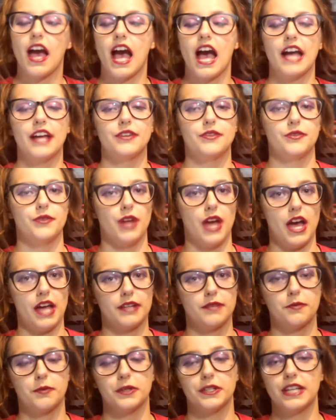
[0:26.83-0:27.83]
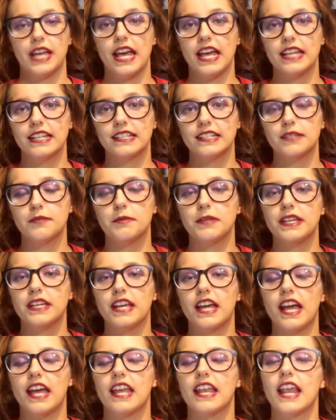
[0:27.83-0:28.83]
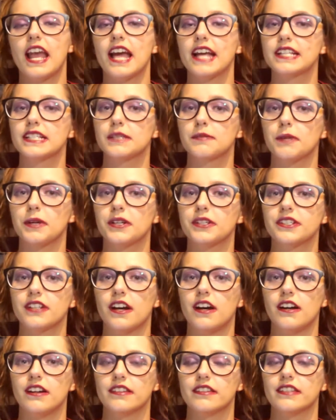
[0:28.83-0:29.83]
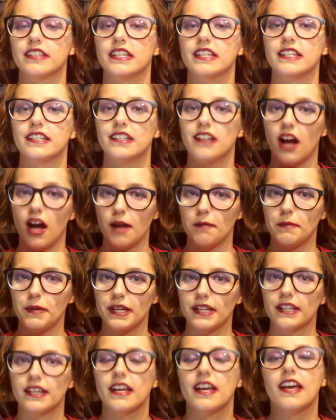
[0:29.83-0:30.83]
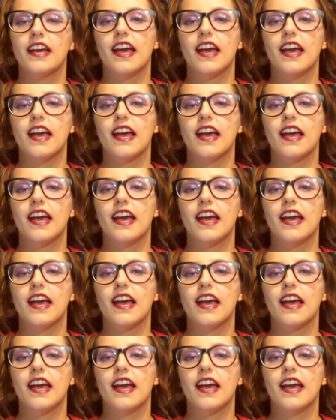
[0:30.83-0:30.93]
I do not pretend to be an expert on the topic.